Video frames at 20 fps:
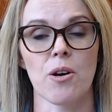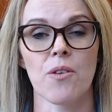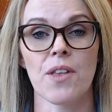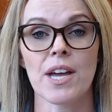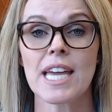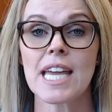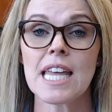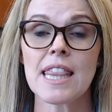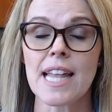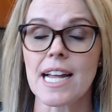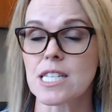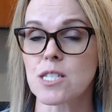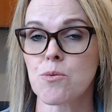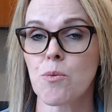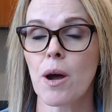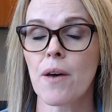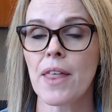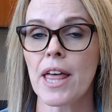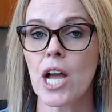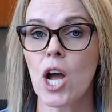And again, that's
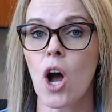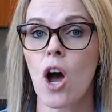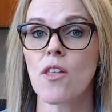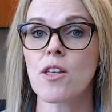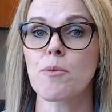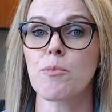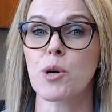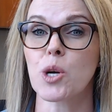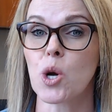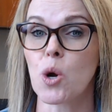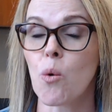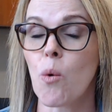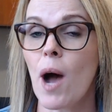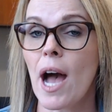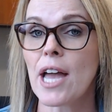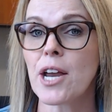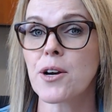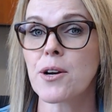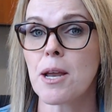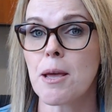why they call them
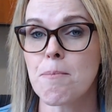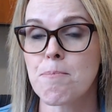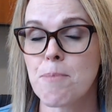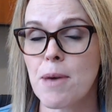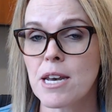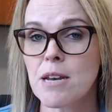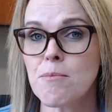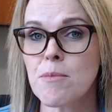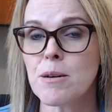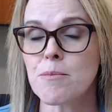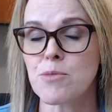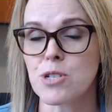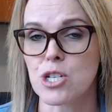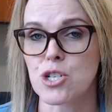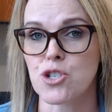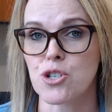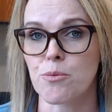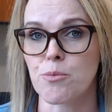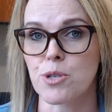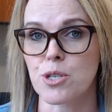required minimum
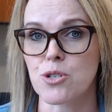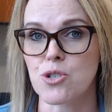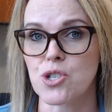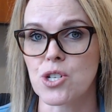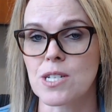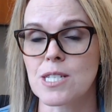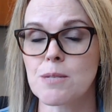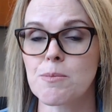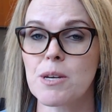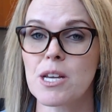distributions,